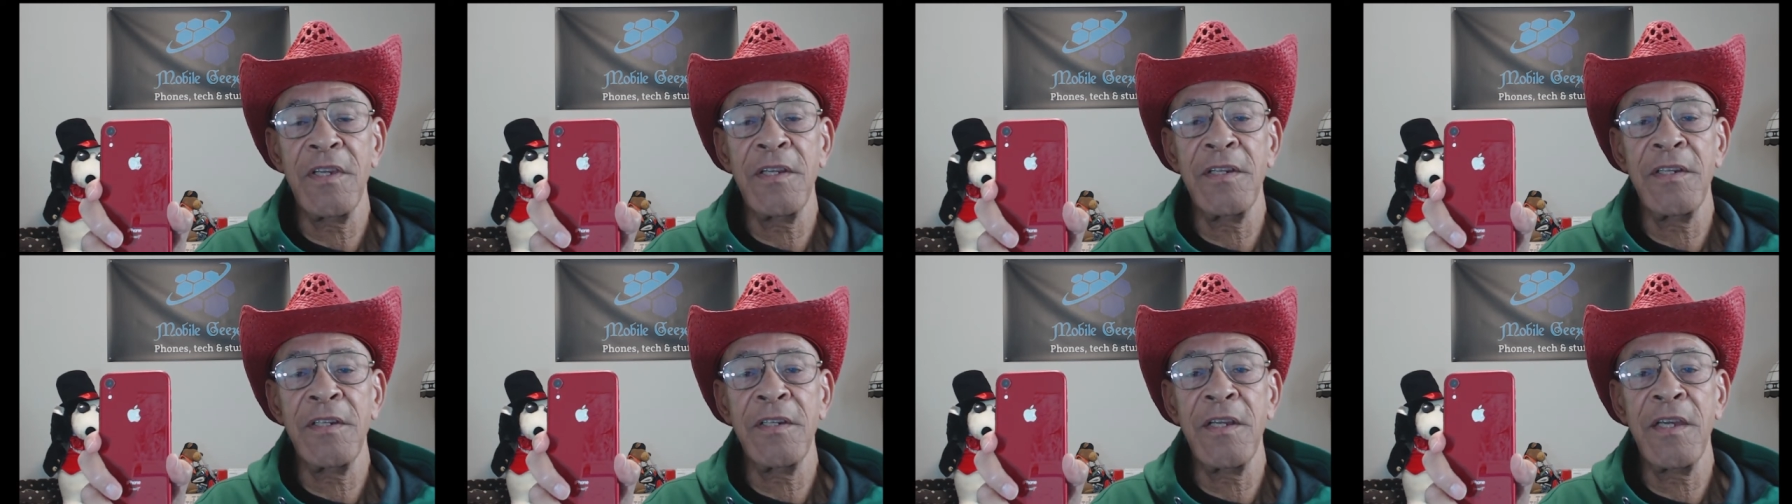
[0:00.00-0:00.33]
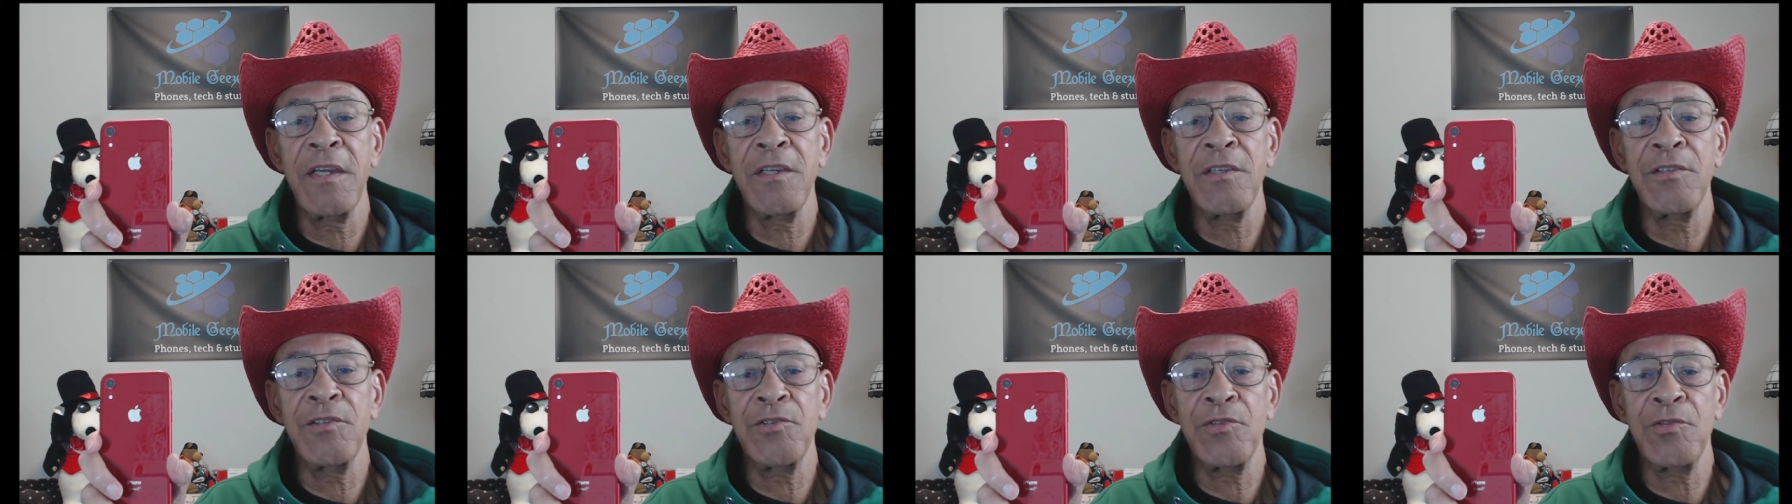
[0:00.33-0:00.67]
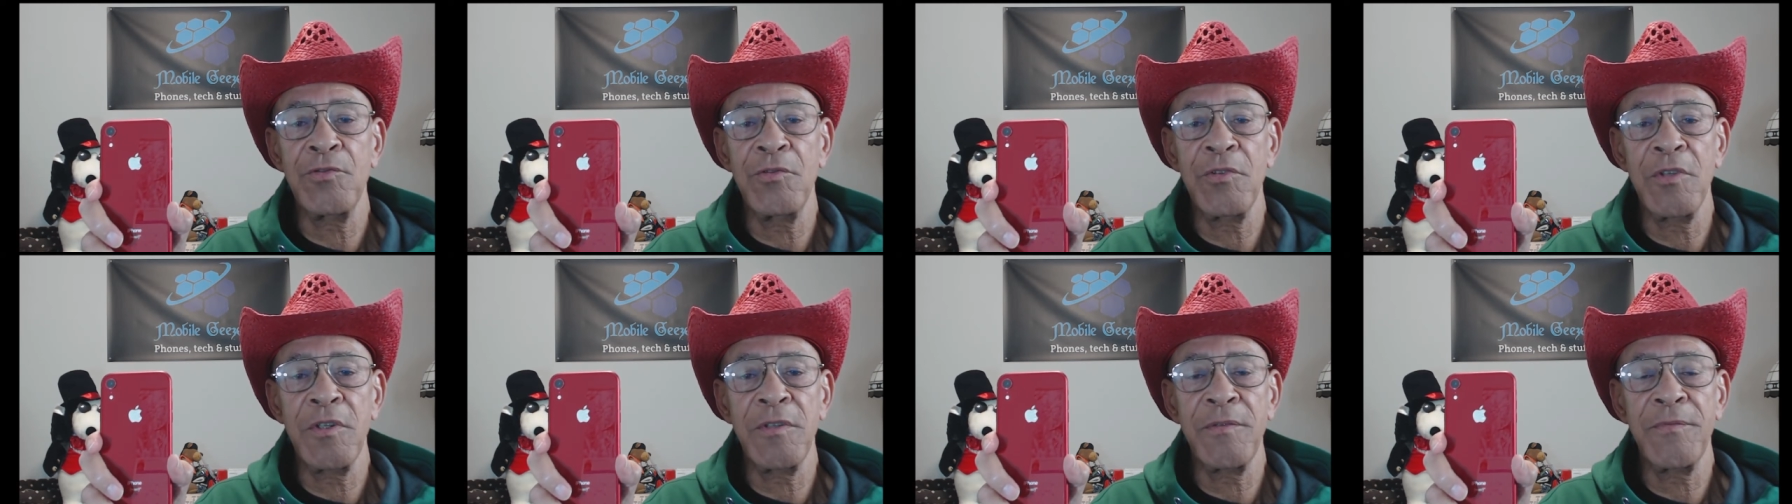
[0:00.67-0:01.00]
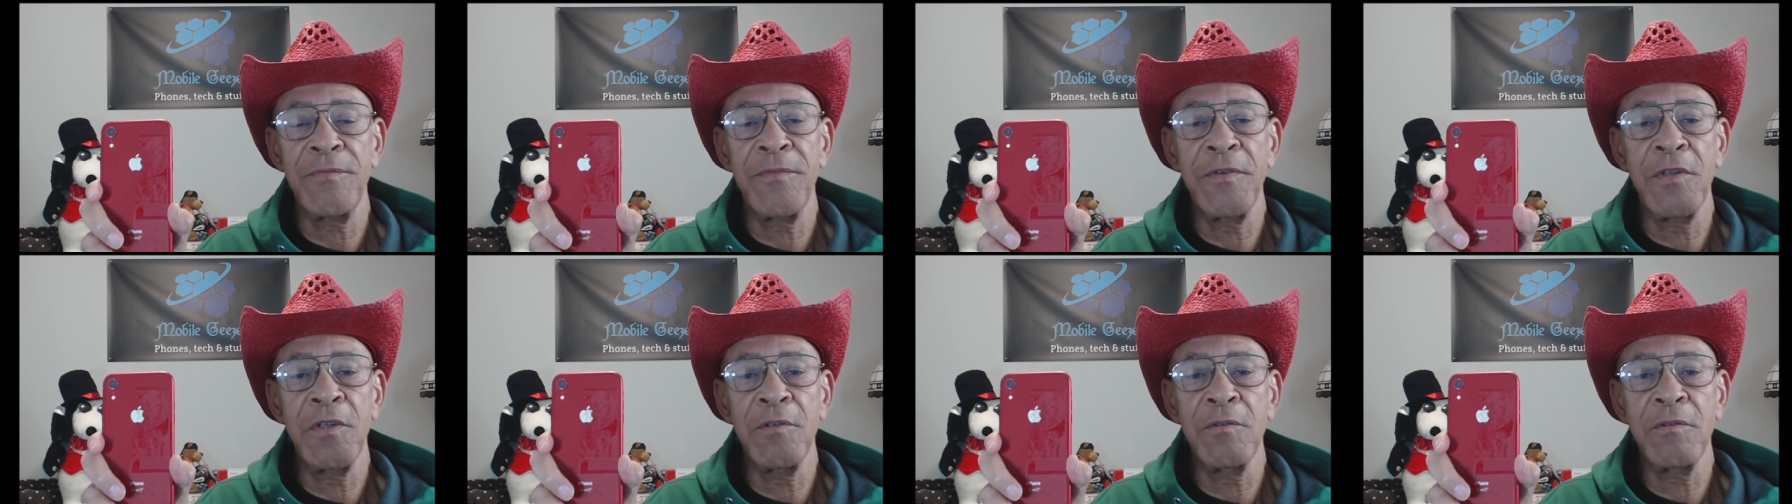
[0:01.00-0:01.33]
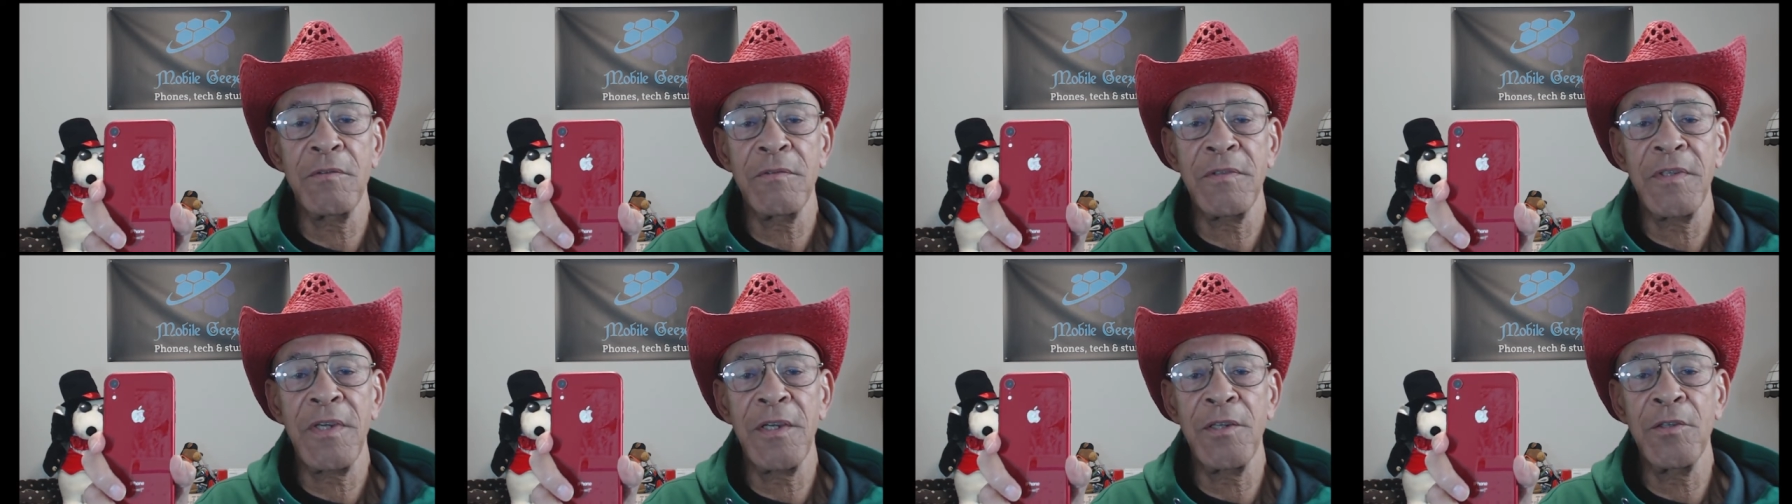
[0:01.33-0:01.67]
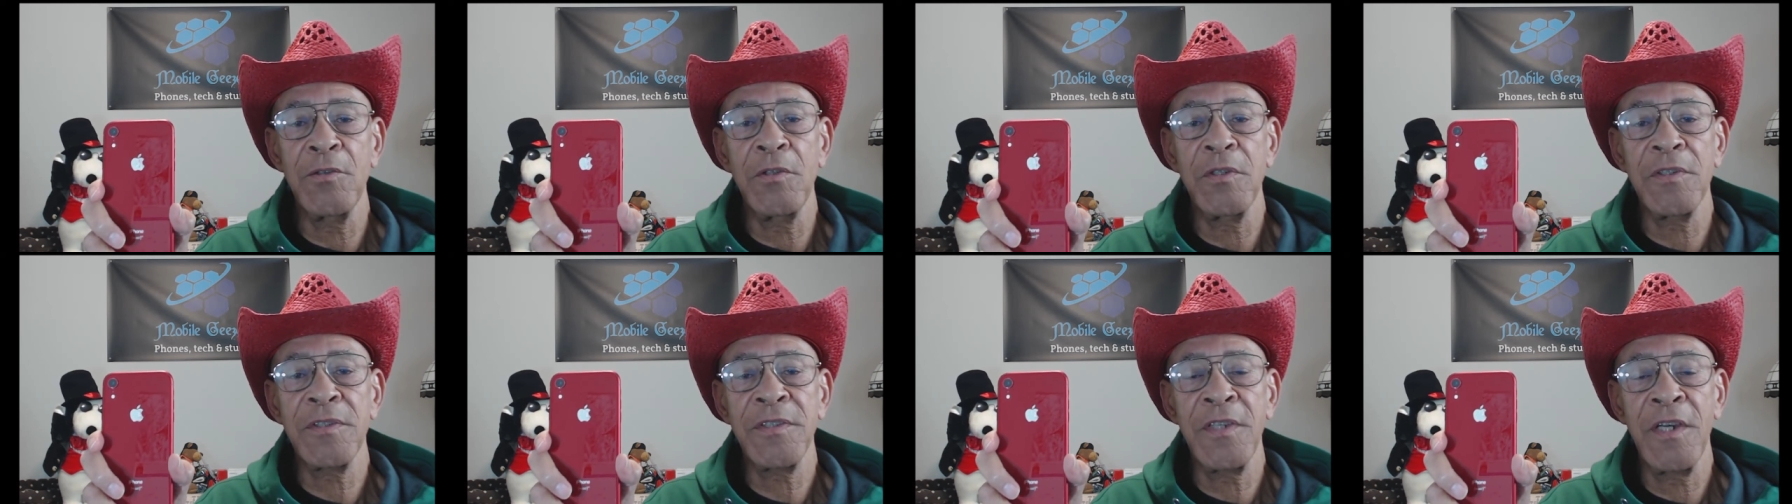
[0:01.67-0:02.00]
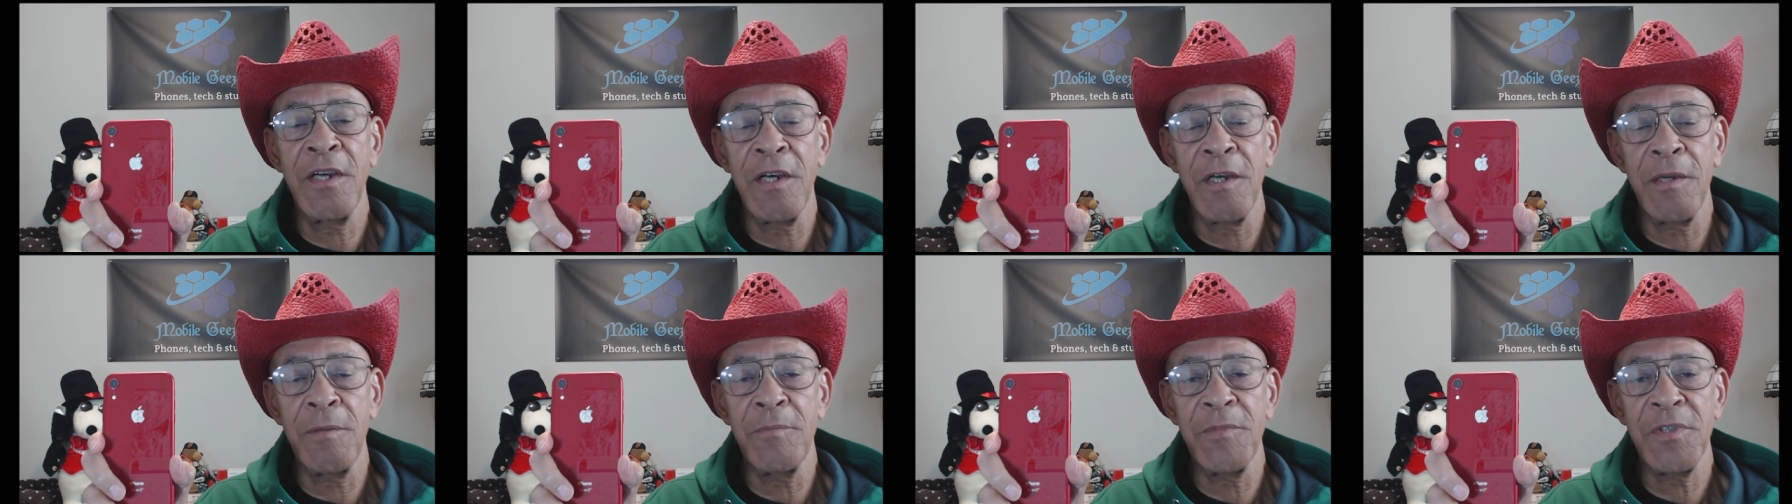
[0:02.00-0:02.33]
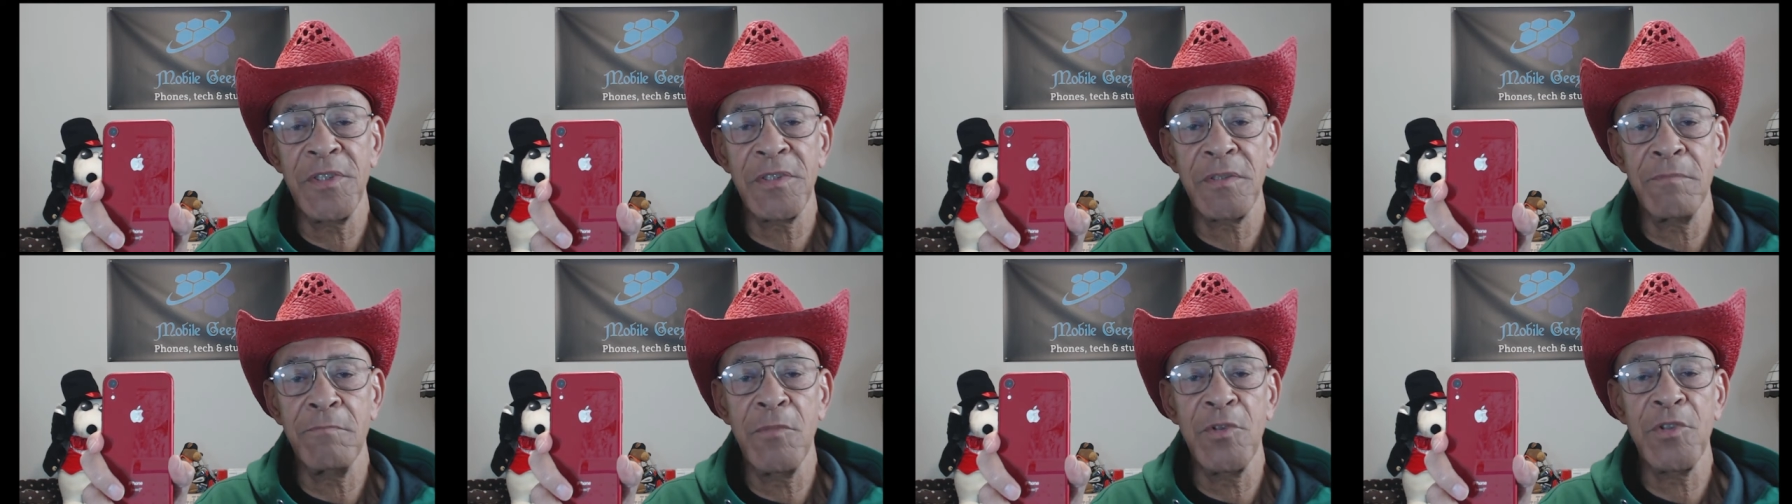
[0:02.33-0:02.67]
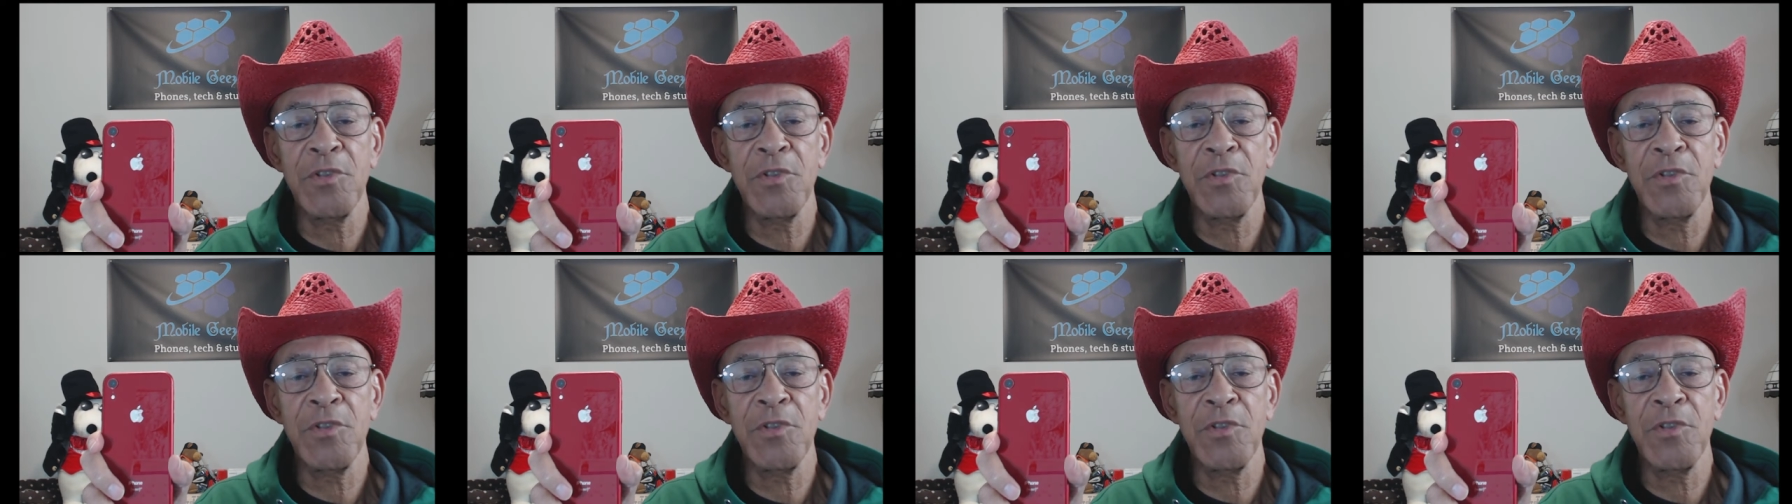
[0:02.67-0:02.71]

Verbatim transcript: and an Android phone at all times.